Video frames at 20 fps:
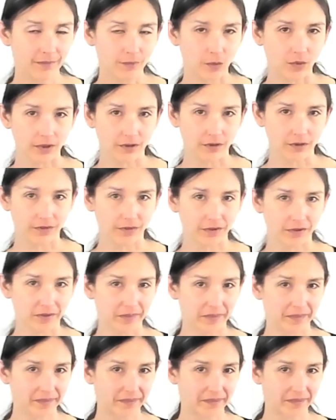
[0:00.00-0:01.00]
Wonderful.
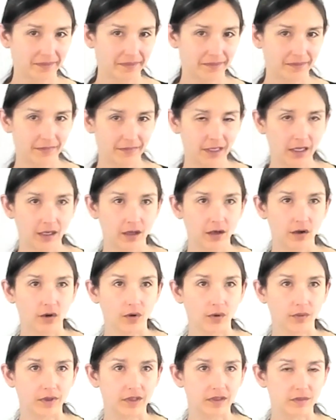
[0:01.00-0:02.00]

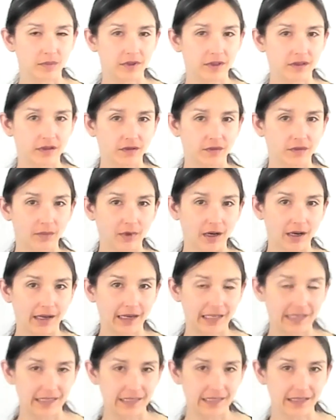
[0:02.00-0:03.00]
Always peace of
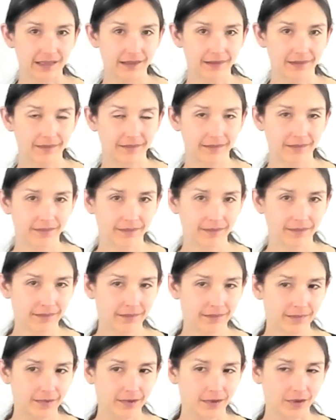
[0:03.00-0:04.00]
mind.
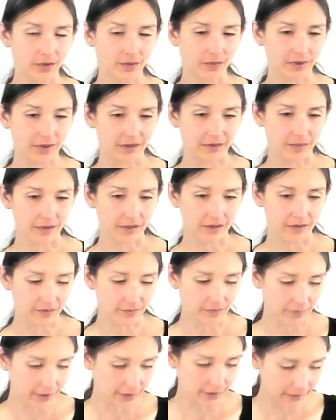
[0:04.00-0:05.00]
Always peace
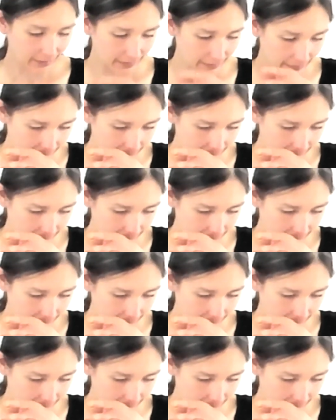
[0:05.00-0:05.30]
of mind.